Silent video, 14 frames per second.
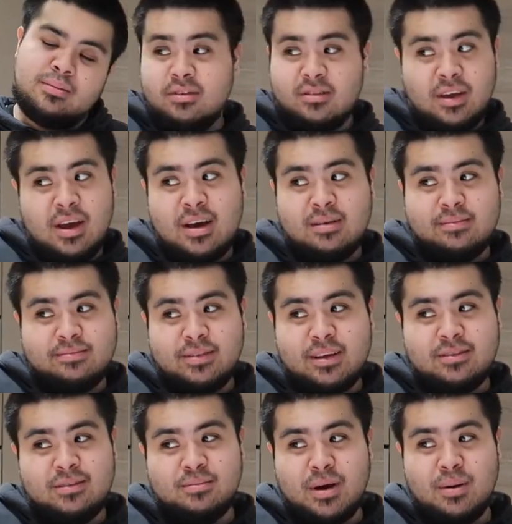So yeah,
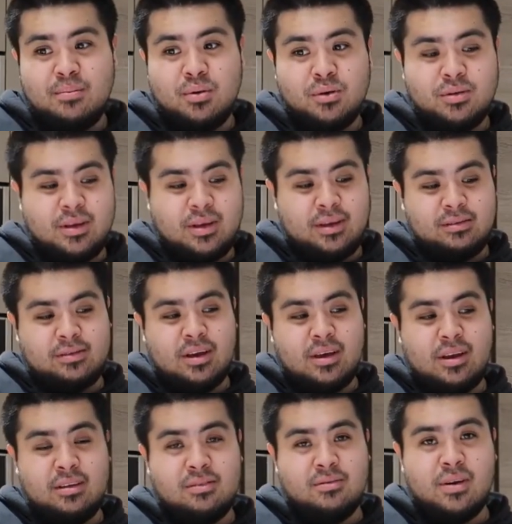that's my proteins, and
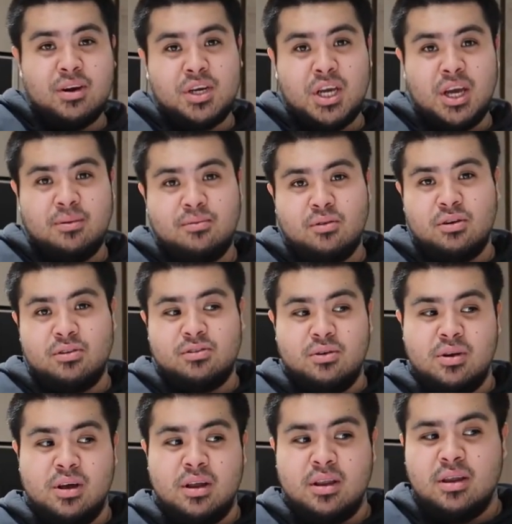it's very cheap for a
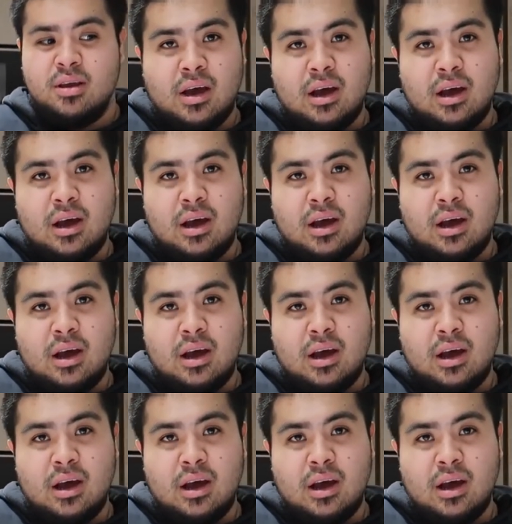student.